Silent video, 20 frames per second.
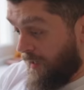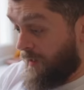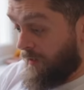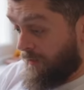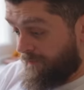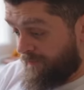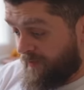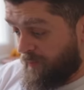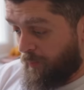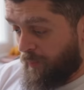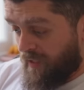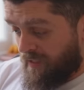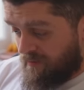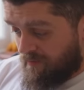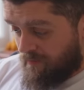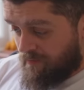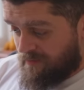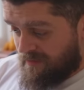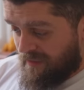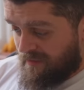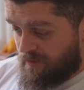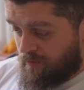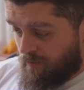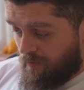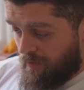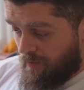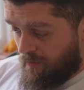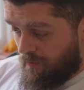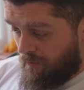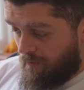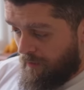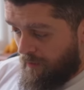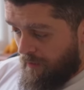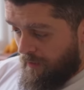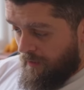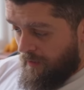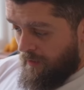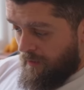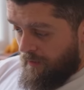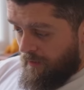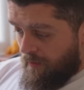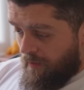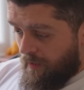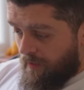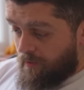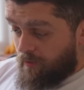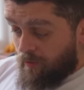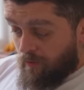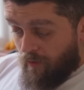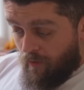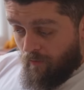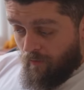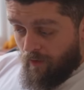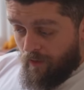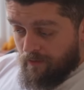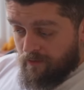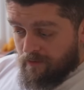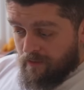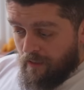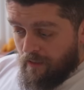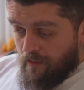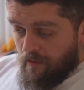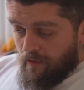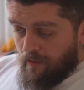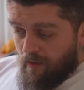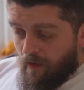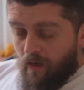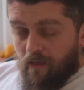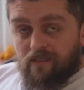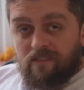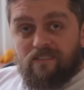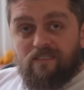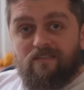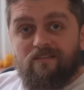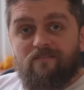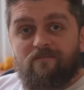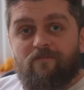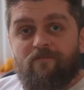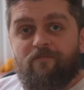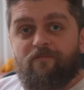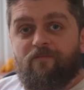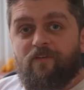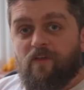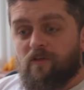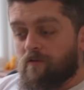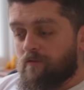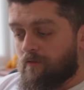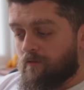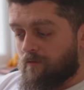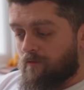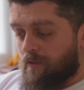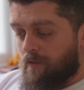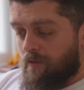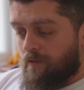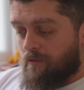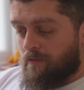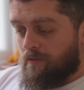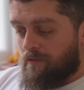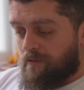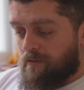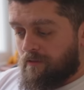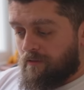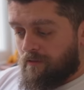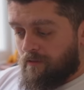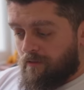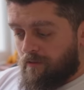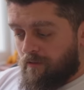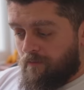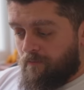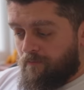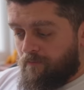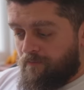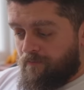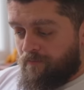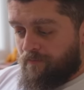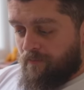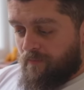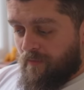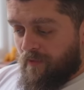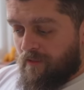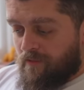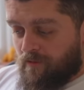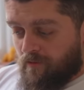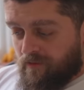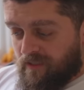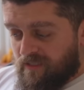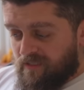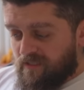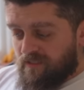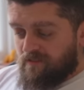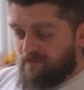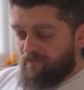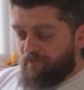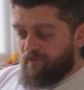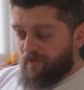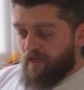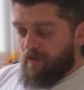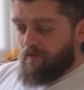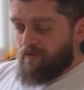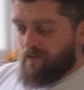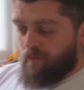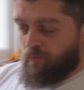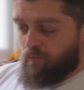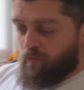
I love the pedals as well. And you know what? I didn't feel the... Um, so this is very... The